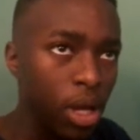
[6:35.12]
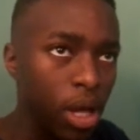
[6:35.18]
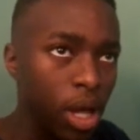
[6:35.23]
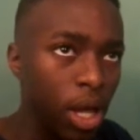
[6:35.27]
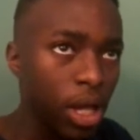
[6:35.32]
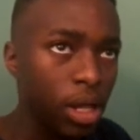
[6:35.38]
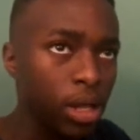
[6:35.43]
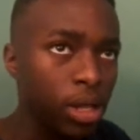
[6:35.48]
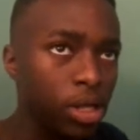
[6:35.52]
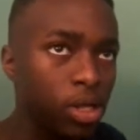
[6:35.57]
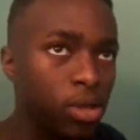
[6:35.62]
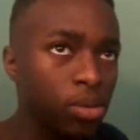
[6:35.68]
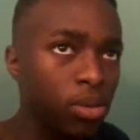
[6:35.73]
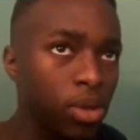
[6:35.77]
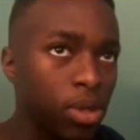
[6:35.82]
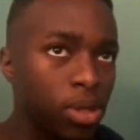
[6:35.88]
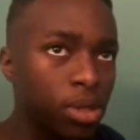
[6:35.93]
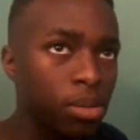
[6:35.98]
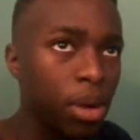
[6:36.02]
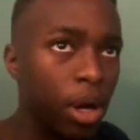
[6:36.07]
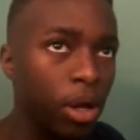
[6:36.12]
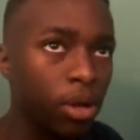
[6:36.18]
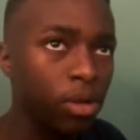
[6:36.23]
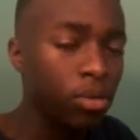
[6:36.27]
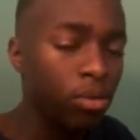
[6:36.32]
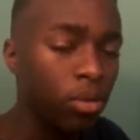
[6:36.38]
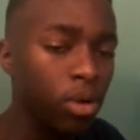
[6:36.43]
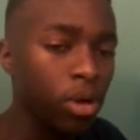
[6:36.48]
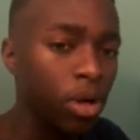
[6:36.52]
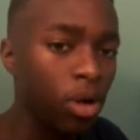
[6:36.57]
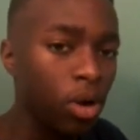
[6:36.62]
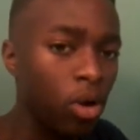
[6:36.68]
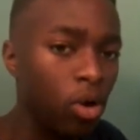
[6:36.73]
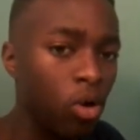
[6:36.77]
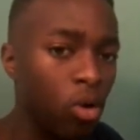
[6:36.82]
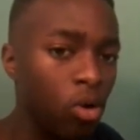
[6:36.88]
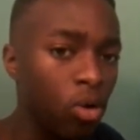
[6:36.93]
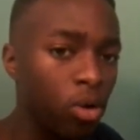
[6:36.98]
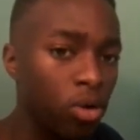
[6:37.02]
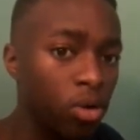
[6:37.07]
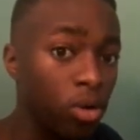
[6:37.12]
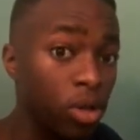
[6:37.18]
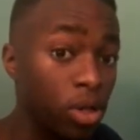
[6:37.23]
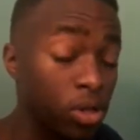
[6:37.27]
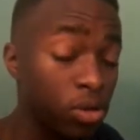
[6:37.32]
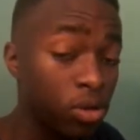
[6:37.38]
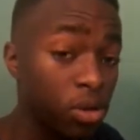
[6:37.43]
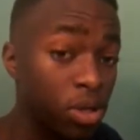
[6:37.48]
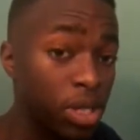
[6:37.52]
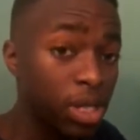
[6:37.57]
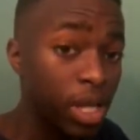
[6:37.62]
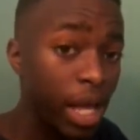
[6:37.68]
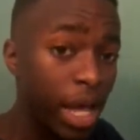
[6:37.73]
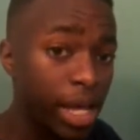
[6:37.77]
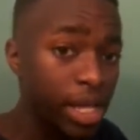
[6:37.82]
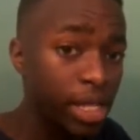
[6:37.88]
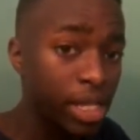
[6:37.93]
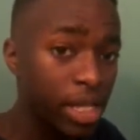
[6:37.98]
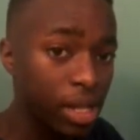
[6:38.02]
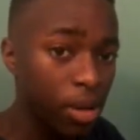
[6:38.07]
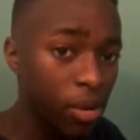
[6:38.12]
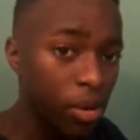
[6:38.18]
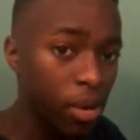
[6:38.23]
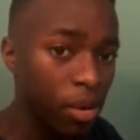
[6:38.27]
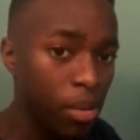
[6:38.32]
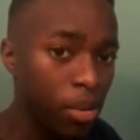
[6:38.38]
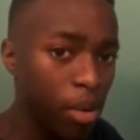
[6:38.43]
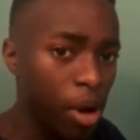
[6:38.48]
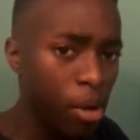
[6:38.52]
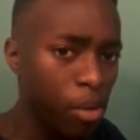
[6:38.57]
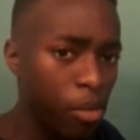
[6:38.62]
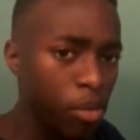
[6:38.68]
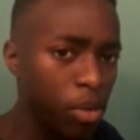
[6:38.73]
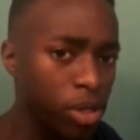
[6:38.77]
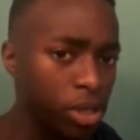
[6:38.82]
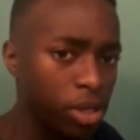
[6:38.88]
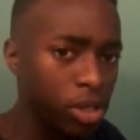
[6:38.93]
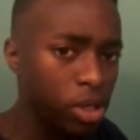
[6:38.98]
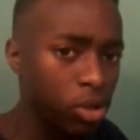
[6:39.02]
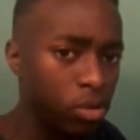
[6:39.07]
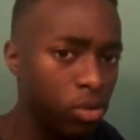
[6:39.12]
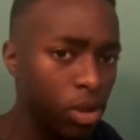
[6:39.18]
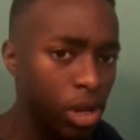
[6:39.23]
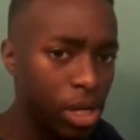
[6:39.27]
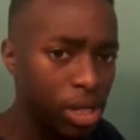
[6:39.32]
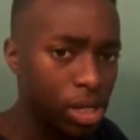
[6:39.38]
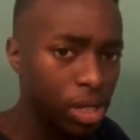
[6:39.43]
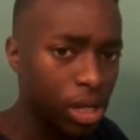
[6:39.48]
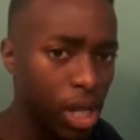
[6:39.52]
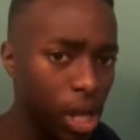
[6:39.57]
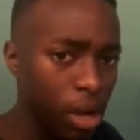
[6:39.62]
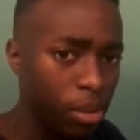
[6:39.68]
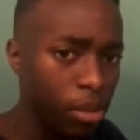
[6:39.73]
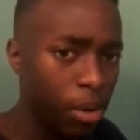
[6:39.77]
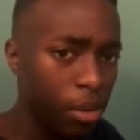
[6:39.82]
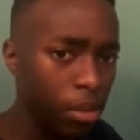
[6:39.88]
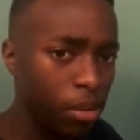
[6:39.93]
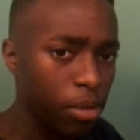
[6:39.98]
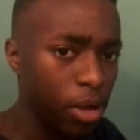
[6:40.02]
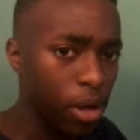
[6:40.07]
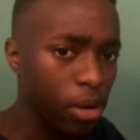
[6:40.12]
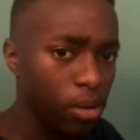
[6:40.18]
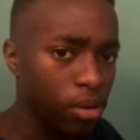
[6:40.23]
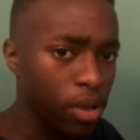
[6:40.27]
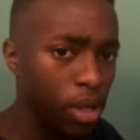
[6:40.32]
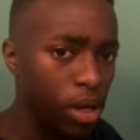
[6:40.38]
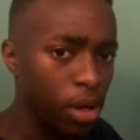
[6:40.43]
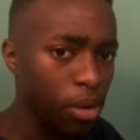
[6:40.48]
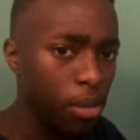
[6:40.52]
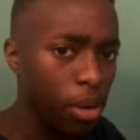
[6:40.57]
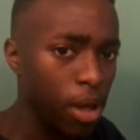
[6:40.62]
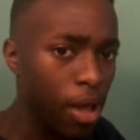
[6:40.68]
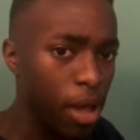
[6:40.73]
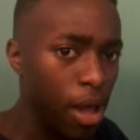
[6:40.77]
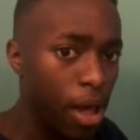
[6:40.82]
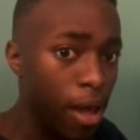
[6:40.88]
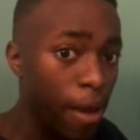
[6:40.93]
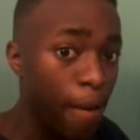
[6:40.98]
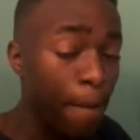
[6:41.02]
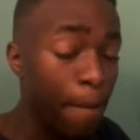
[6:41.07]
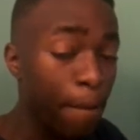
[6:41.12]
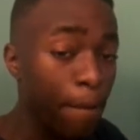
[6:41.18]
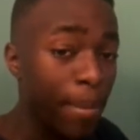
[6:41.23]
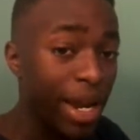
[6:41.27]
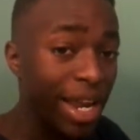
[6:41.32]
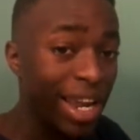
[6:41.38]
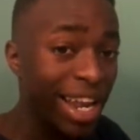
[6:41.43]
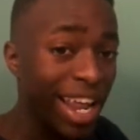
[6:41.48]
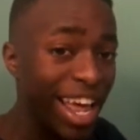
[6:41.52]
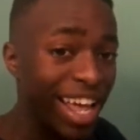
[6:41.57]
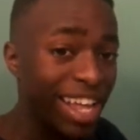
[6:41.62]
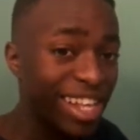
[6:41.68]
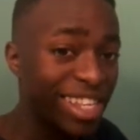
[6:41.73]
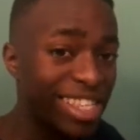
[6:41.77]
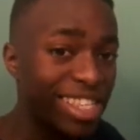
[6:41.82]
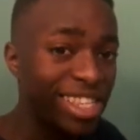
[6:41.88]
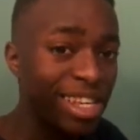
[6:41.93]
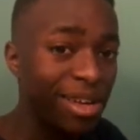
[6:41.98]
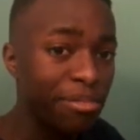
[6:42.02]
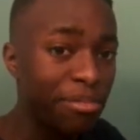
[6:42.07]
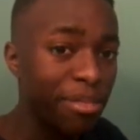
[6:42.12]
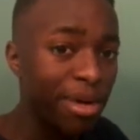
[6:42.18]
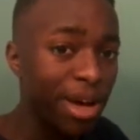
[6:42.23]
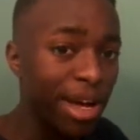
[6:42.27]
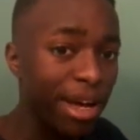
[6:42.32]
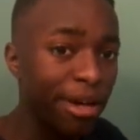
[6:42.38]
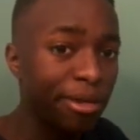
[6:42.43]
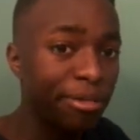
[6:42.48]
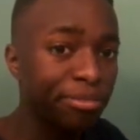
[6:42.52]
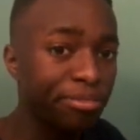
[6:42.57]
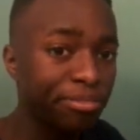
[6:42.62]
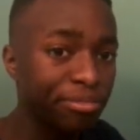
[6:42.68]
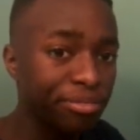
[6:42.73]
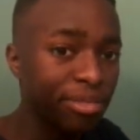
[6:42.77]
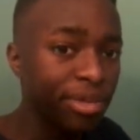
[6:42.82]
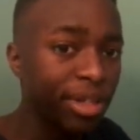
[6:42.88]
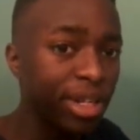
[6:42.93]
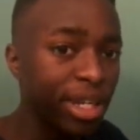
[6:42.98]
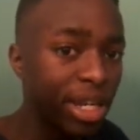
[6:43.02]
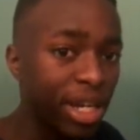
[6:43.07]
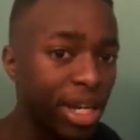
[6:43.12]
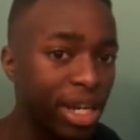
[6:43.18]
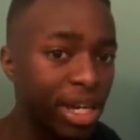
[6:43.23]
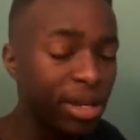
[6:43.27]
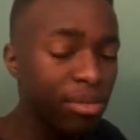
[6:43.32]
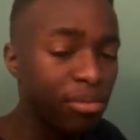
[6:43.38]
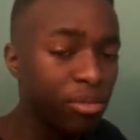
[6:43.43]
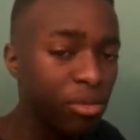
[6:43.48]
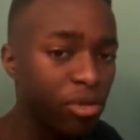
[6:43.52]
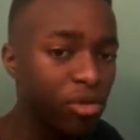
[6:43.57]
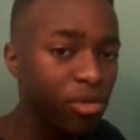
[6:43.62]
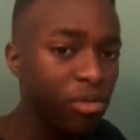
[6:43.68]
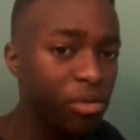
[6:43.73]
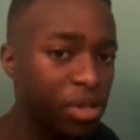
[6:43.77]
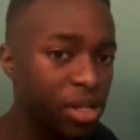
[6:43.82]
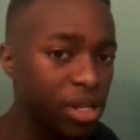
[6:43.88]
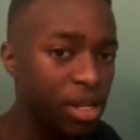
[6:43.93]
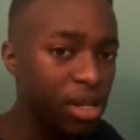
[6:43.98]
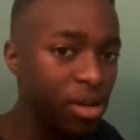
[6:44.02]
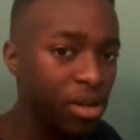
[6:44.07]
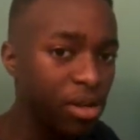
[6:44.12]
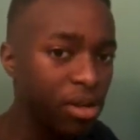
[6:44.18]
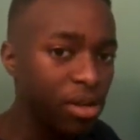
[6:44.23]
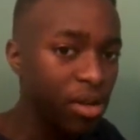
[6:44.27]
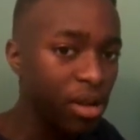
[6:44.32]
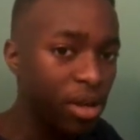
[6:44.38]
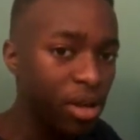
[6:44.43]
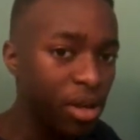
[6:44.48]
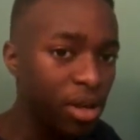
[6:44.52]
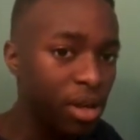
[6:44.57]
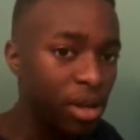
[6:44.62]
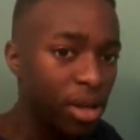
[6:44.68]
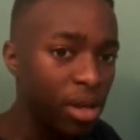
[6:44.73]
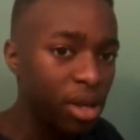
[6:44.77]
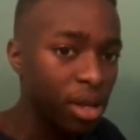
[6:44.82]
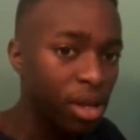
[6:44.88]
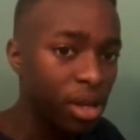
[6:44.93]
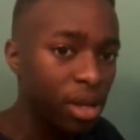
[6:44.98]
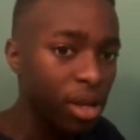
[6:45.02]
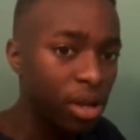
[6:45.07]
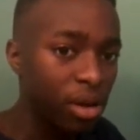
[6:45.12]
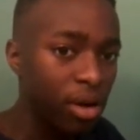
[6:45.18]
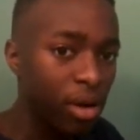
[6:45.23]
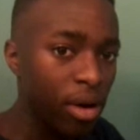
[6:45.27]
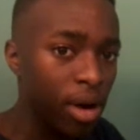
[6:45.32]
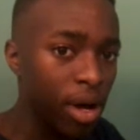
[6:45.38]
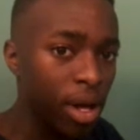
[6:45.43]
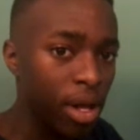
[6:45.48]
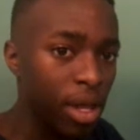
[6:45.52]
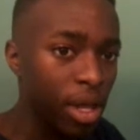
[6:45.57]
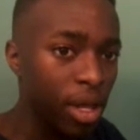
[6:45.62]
and this was about 3.25. This was nice. It probably wasn't as great as a lot of people thought it was going to be, but it had some good moves here. You know, I